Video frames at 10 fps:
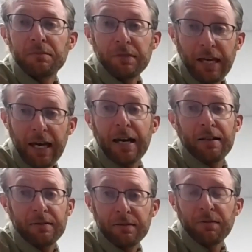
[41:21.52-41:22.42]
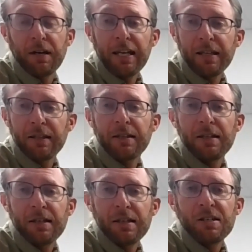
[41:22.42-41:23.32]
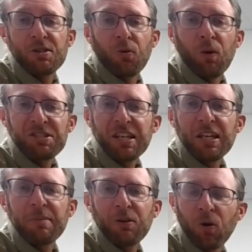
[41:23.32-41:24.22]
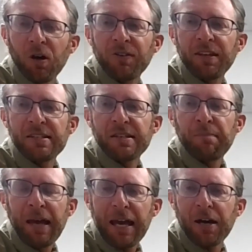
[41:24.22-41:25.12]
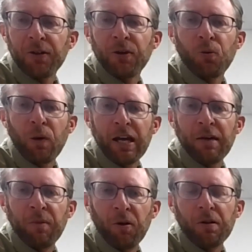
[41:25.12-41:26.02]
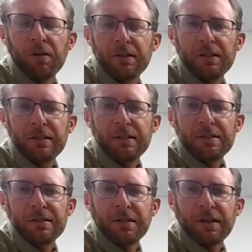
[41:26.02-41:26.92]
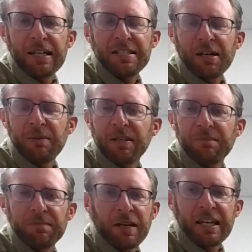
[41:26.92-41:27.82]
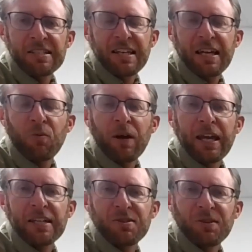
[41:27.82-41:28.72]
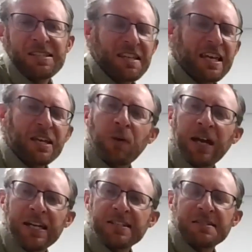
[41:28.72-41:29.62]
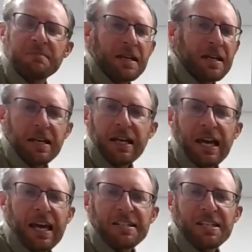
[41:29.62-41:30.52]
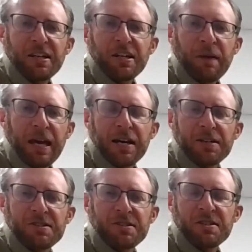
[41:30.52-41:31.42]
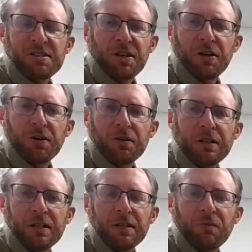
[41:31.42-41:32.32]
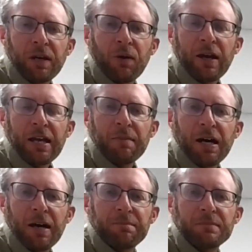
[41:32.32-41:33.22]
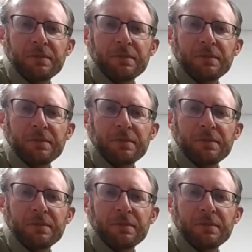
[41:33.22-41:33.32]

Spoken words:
Yeah. Right. So what's he going to be worth as a pound or a weigh-up bull? All right. Tell me, I guess, kind of weigh in. So let's say he weighs 1,800 pounds or so when I weigh him up.